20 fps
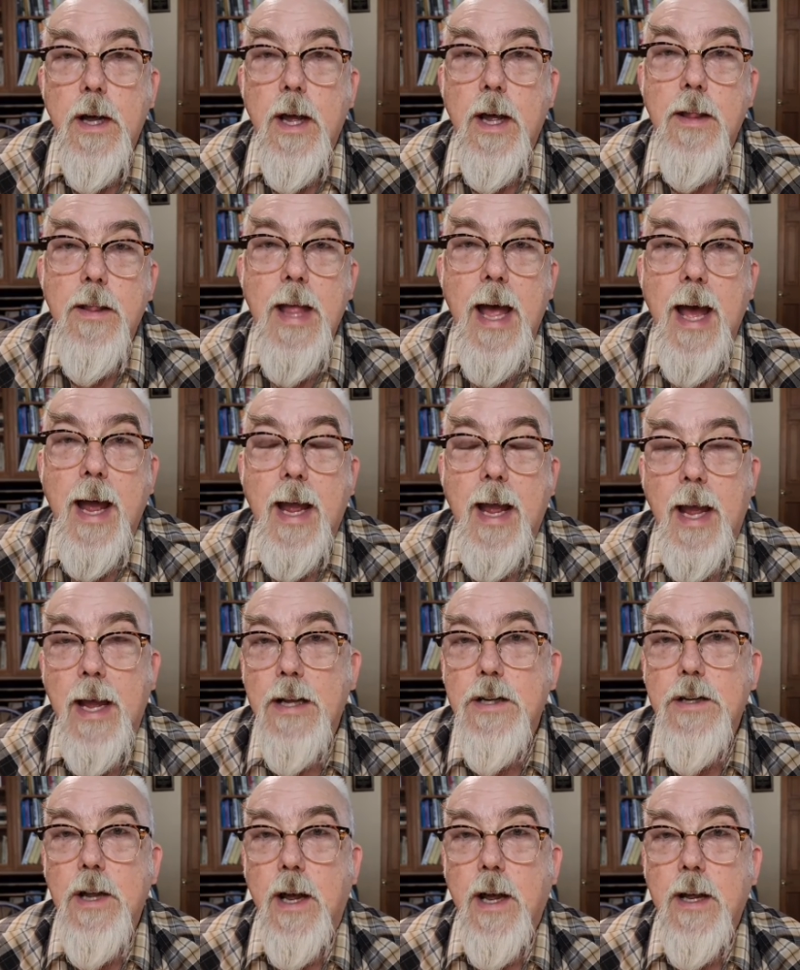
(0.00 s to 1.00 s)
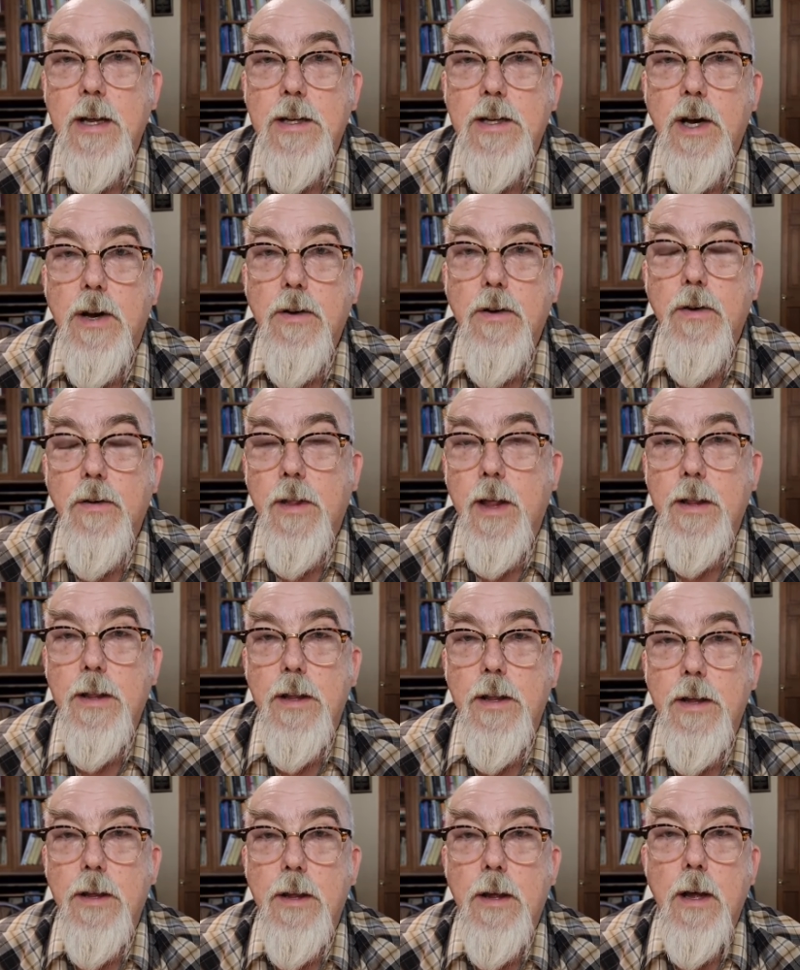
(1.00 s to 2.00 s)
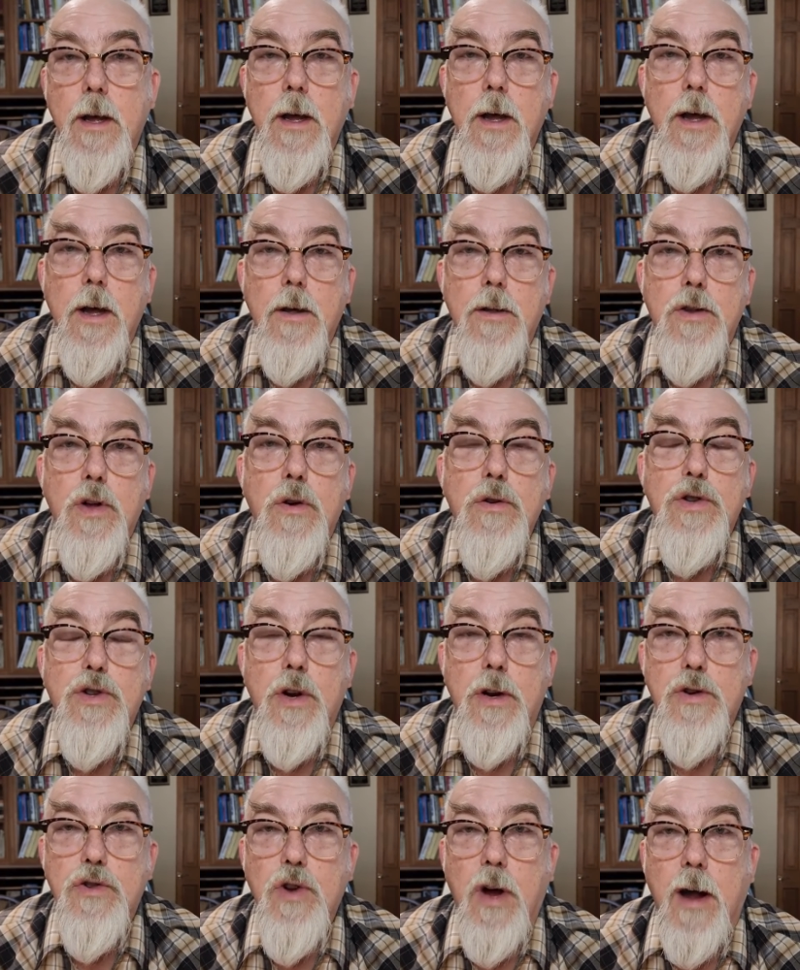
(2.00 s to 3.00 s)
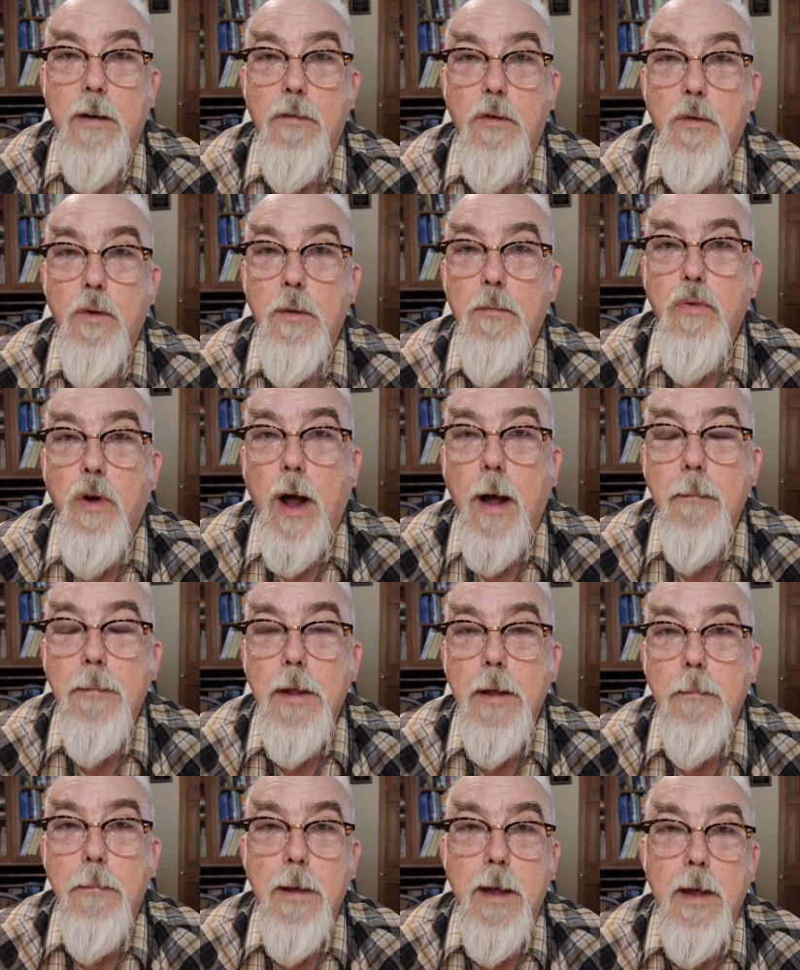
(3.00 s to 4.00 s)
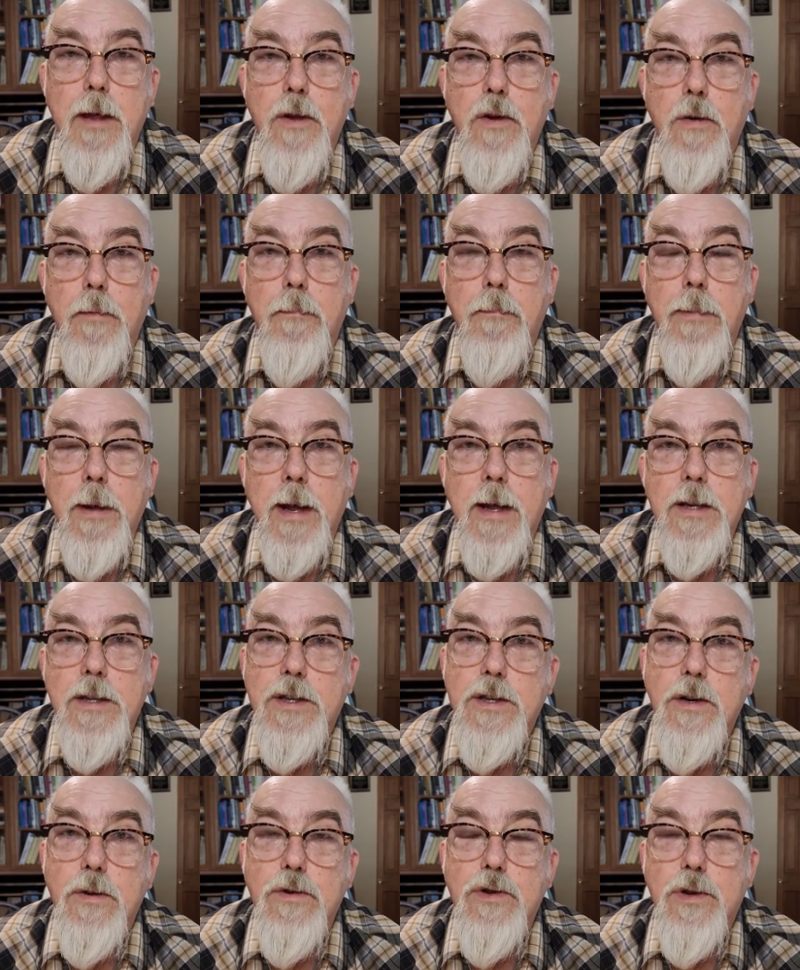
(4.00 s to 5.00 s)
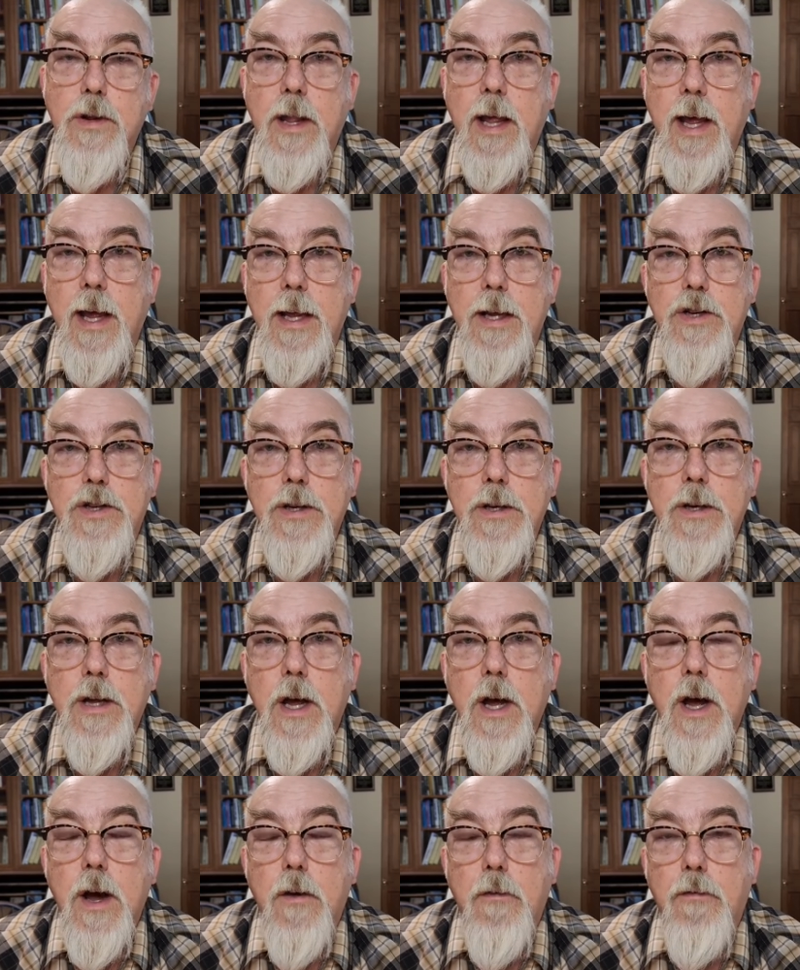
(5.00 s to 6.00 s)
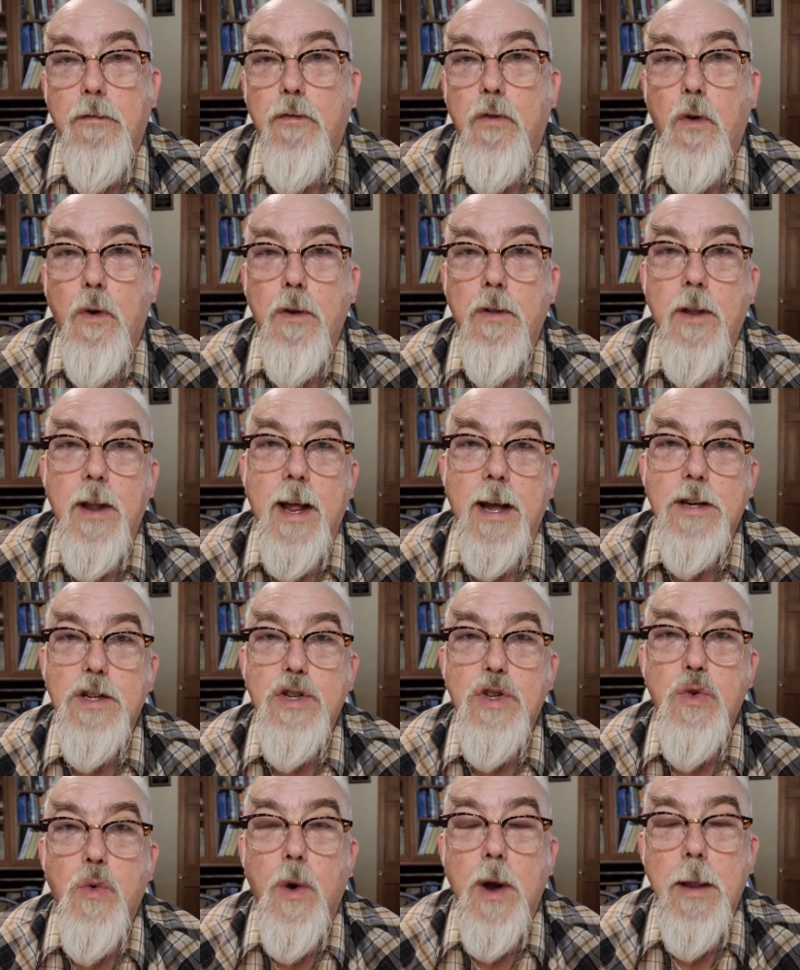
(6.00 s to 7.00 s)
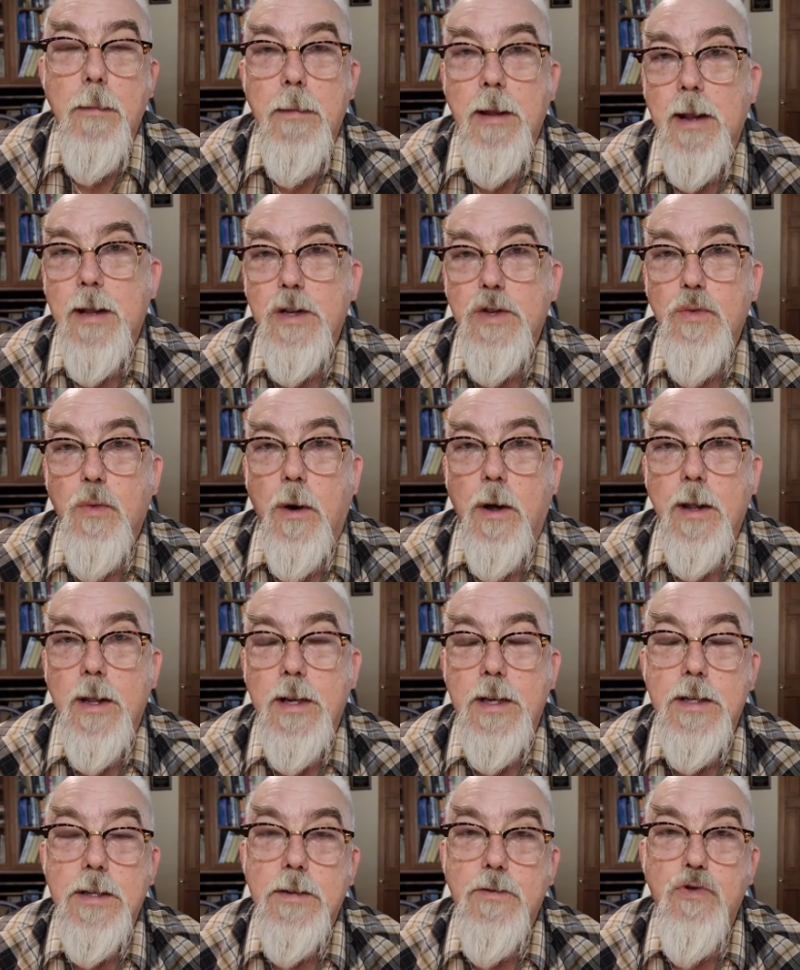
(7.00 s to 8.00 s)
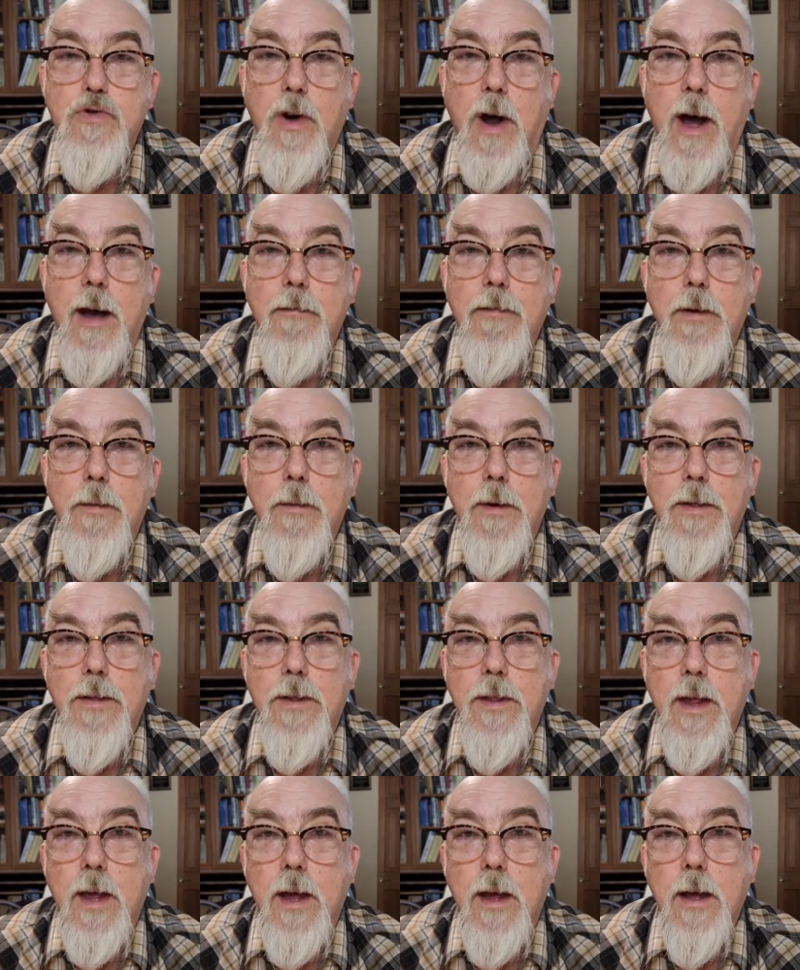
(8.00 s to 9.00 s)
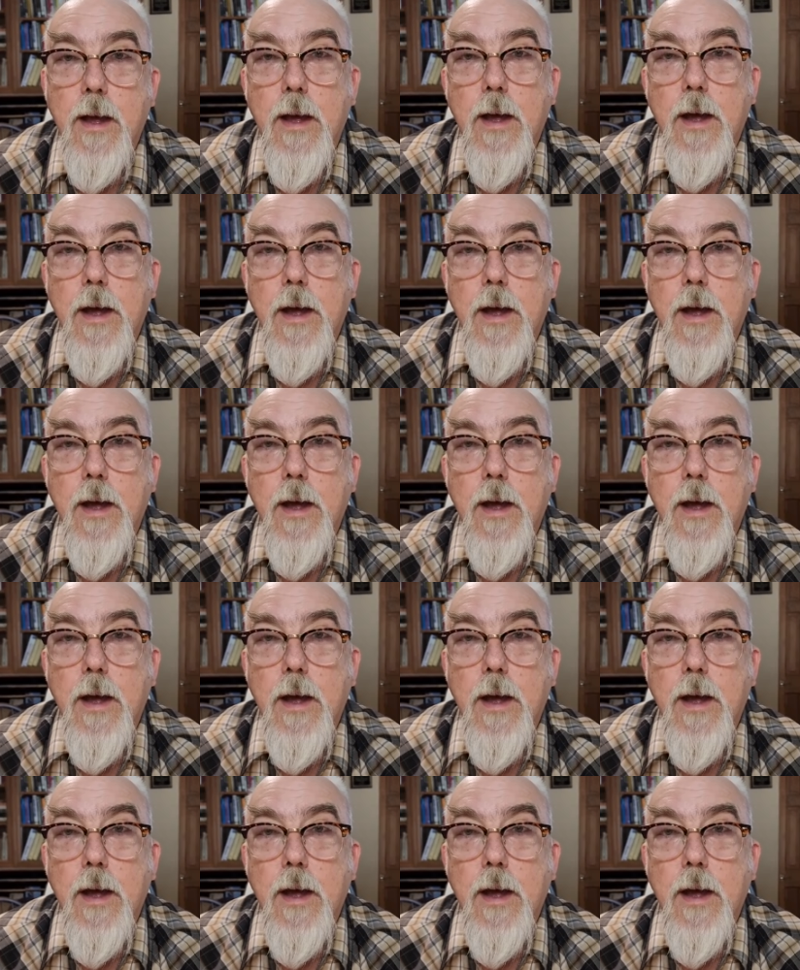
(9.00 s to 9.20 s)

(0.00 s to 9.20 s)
In that case, I can tell you that the tow truck driver would probably be your biggest social agent for the next 20 minutes while he's driving with the